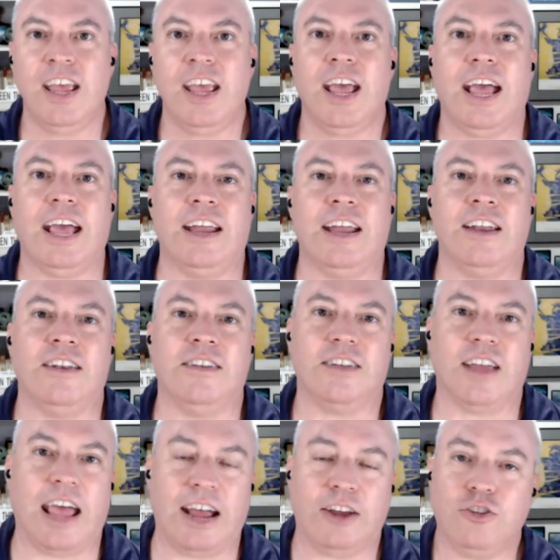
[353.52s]
And
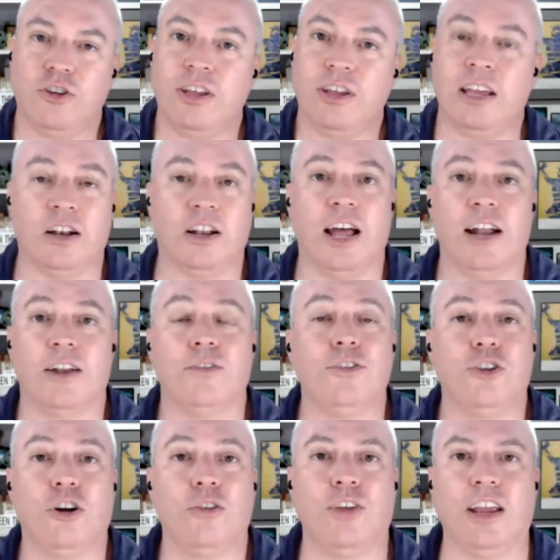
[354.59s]
actually, in a lot of
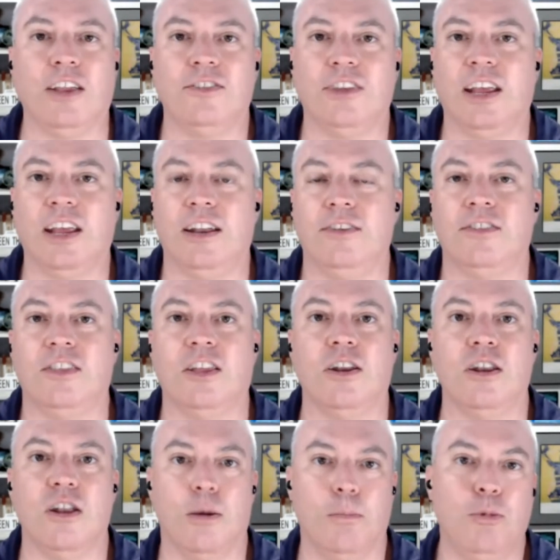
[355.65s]
surveys, it is the
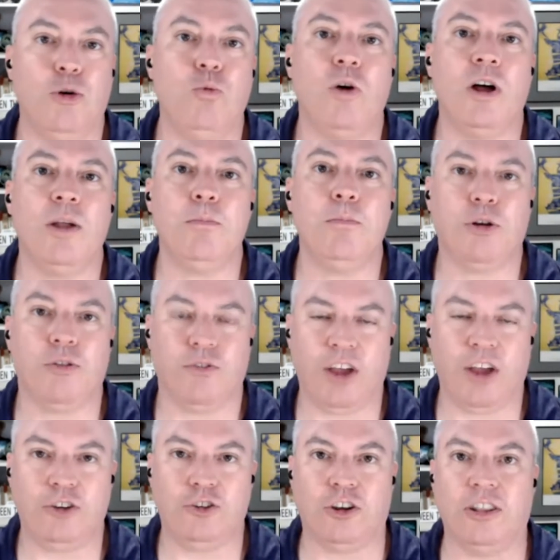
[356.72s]
#1
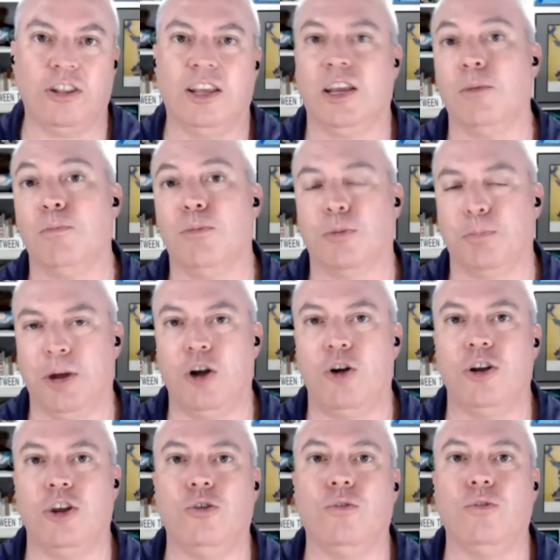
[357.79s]
profession that can prepare
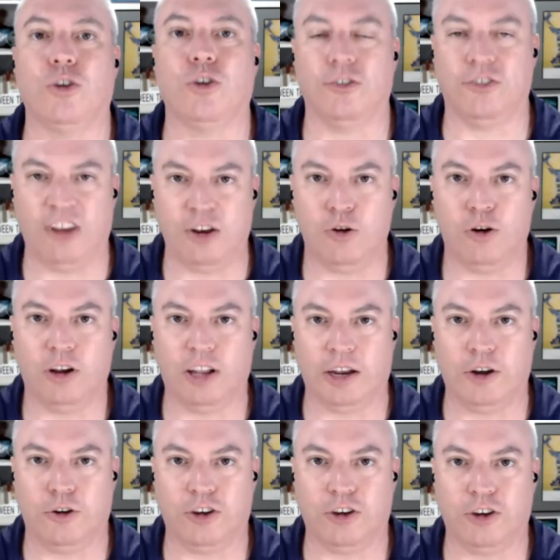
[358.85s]
you for senior
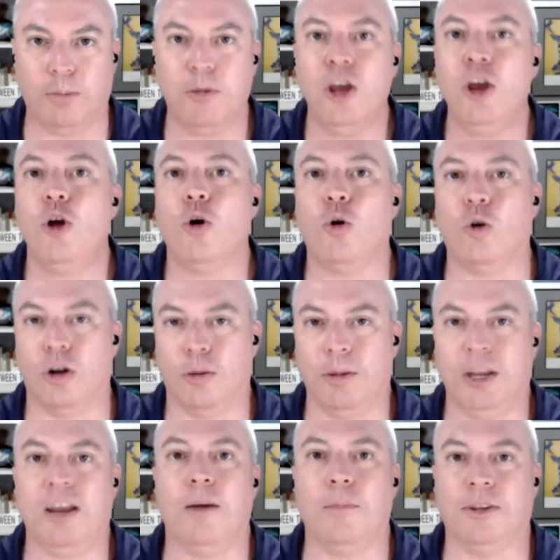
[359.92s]
leadership or to
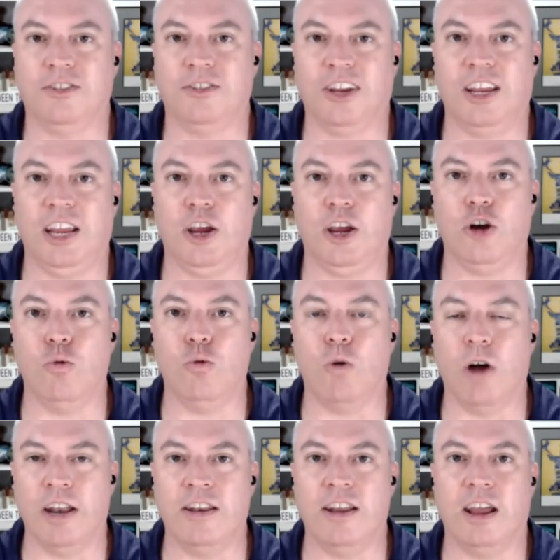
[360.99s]
become a CEO
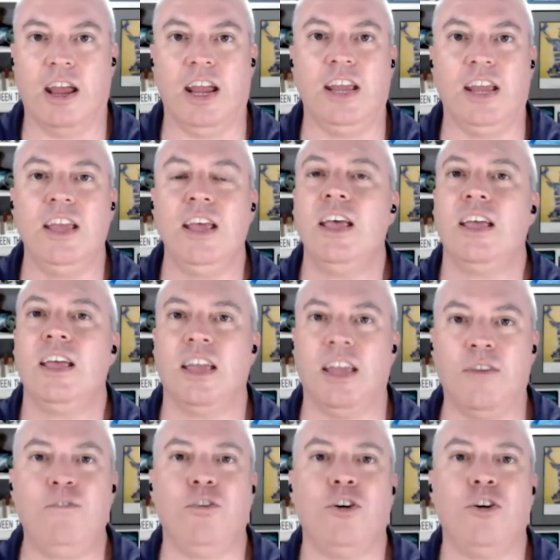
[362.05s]
one day, if for